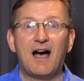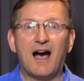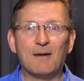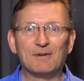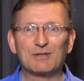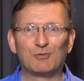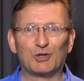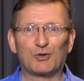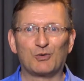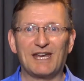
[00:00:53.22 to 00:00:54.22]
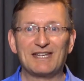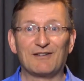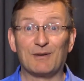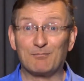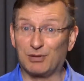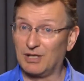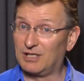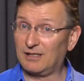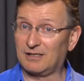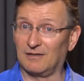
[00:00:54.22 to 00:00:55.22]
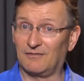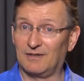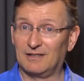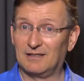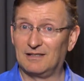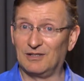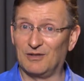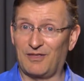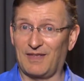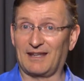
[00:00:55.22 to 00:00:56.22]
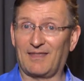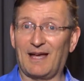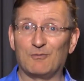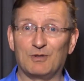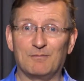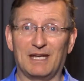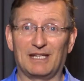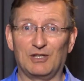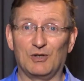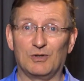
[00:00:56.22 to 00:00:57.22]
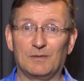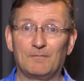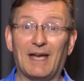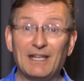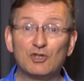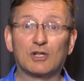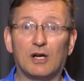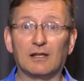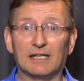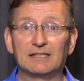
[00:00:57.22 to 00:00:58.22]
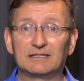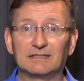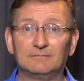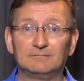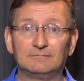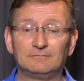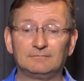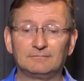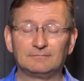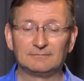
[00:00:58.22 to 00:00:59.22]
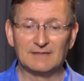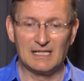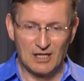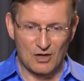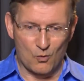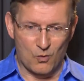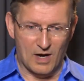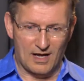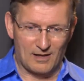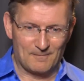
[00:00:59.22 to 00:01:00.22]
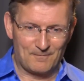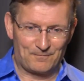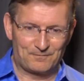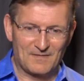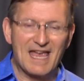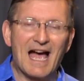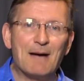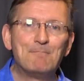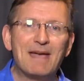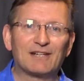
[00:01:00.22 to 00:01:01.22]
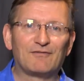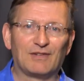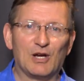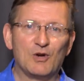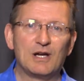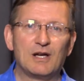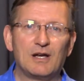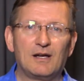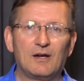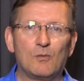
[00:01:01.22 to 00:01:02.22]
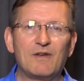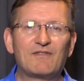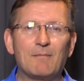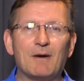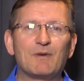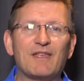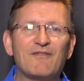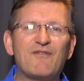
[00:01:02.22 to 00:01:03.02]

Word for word: How much more creative and productive do you think that would make you and your colleagues? Well, at Mettāflow, we've come up with a